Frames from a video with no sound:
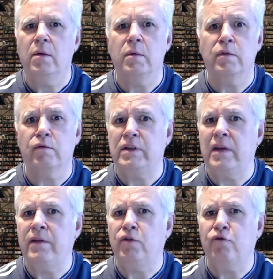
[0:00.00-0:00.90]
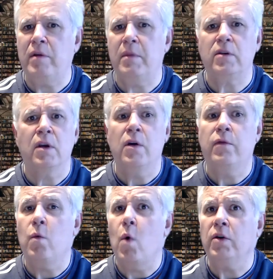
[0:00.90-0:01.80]
was receiving treatment
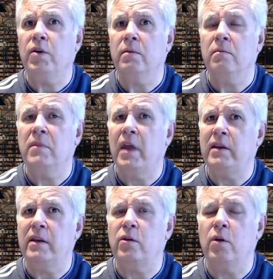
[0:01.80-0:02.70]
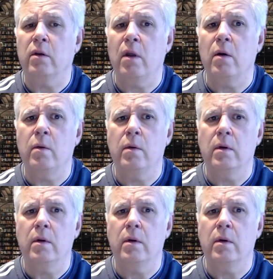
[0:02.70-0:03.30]
for what they did not know.